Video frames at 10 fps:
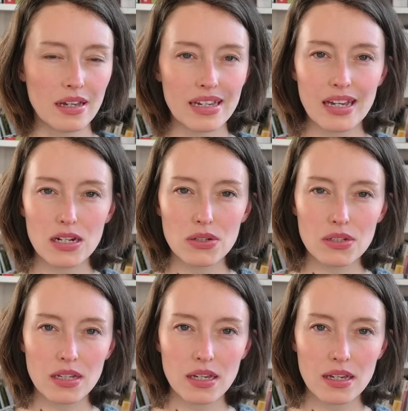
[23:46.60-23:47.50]
I can
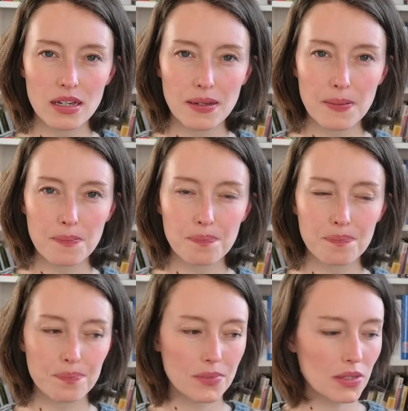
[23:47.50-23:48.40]
look,
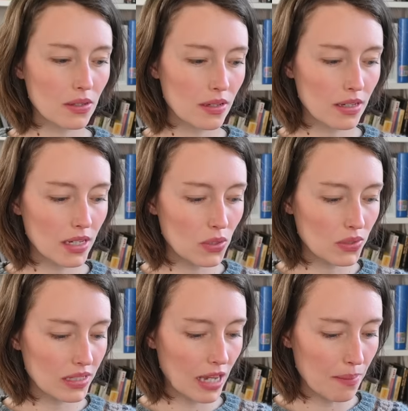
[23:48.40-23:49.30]
can
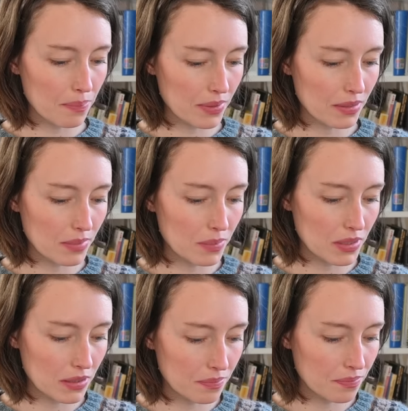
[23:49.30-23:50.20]
look it up and
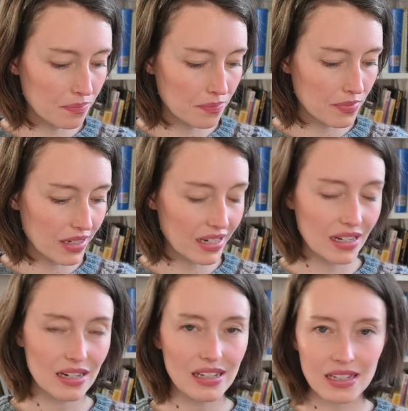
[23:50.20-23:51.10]
maybe I
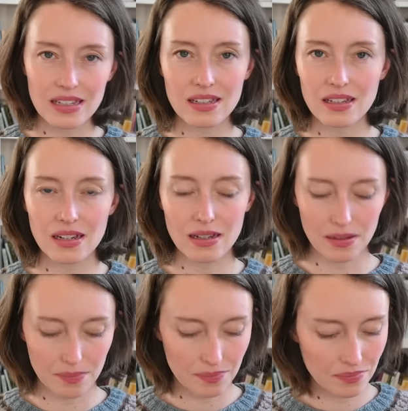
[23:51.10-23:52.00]
can link
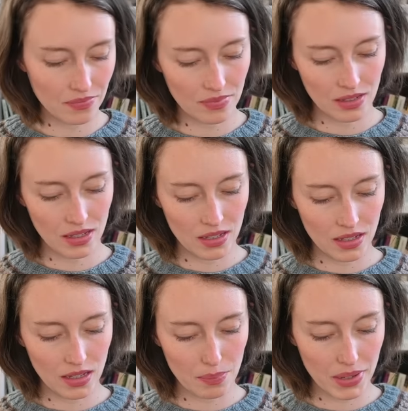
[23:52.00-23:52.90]
um,
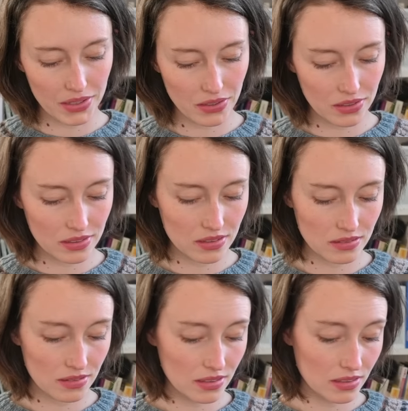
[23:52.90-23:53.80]
a pattern
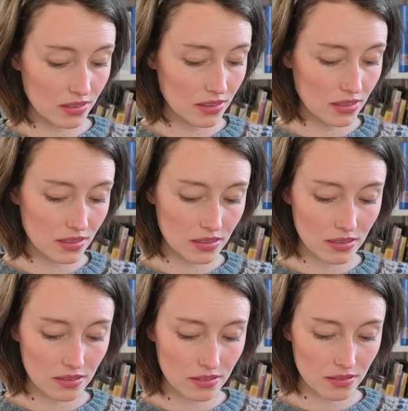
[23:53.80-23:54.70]

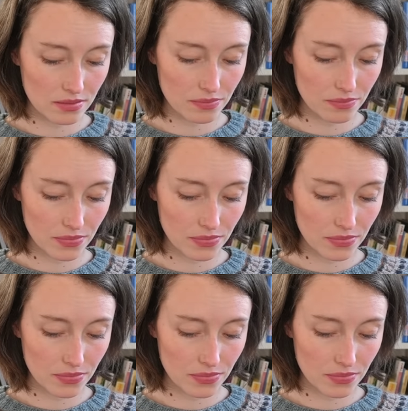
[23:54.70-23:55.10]
in